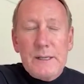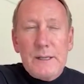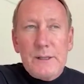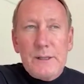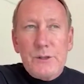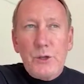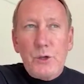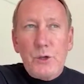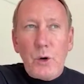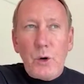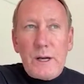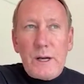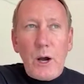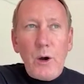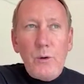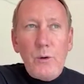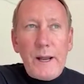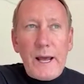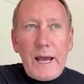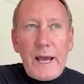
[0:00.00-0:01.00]
you've got to
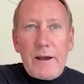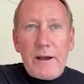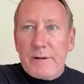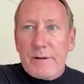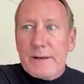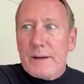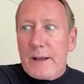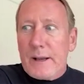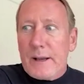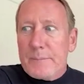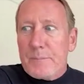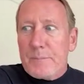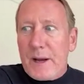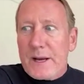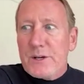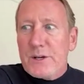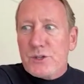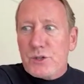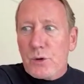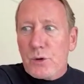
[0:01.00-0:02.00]
go there and
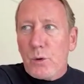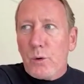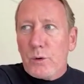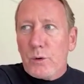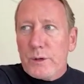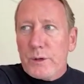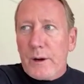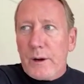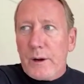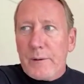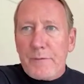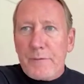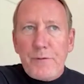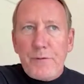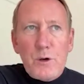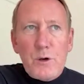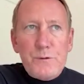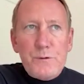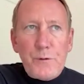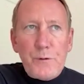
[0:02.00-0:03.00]
make sure that
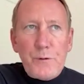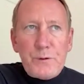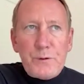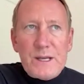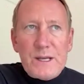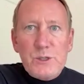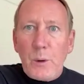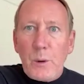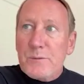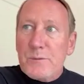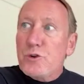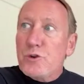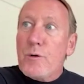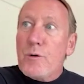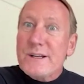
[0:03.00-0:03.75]
first 15, 20, try